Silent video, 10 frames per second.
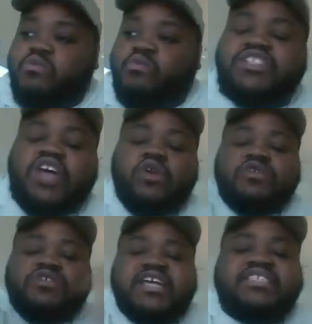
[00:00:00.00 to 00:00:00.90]
once all those
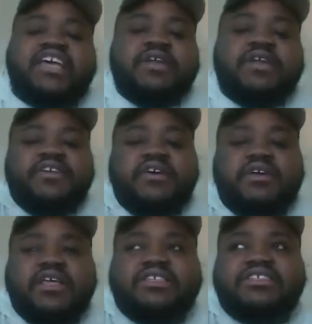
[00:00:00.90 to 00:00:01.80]
things come together,
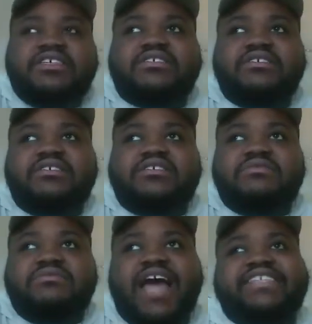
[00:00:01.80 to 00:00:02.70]
it's
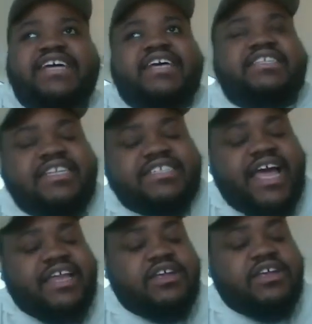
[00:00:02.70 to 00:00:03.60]
9 times out of 10 is
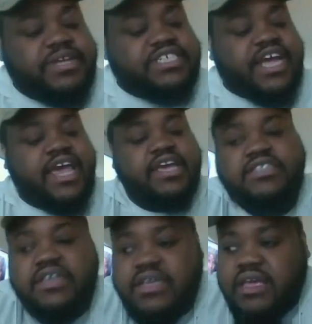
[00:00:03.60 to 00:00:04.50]
likely going to be changed.
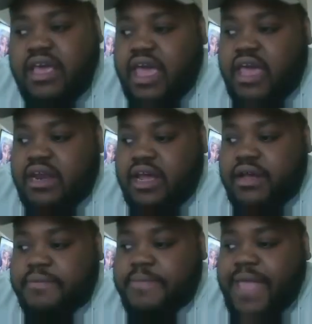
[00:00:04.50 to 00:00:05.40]
And
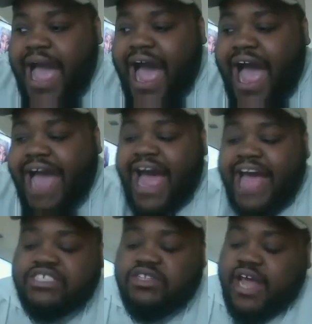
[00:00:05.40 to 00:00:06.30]
I
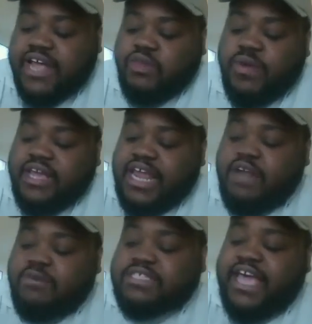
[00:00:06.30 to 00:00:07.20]
just don't like the way that it
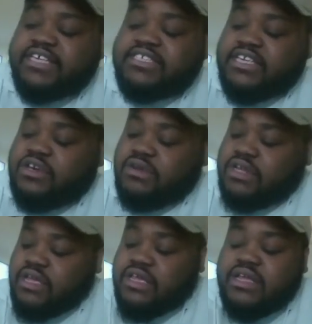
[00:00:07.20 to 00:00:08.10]
was executed.
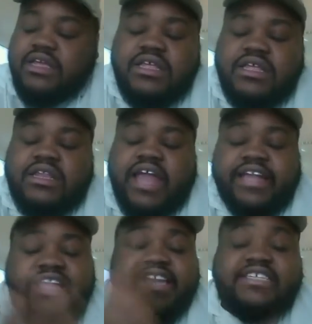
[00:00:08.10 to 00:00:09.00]
Like
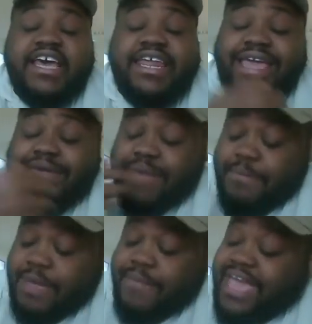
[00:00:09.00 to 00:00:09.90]
Danny said, he
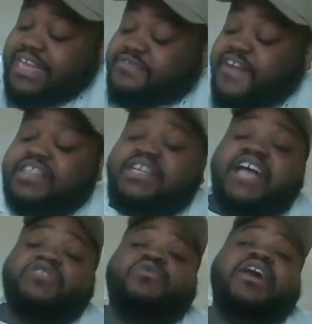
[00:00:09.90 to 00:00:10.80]
made this
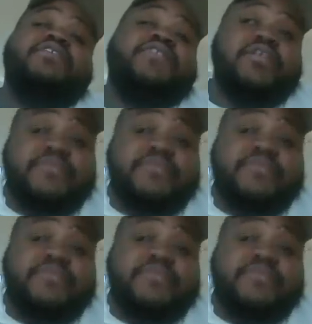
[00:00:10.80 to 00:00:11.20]
franchise relevant.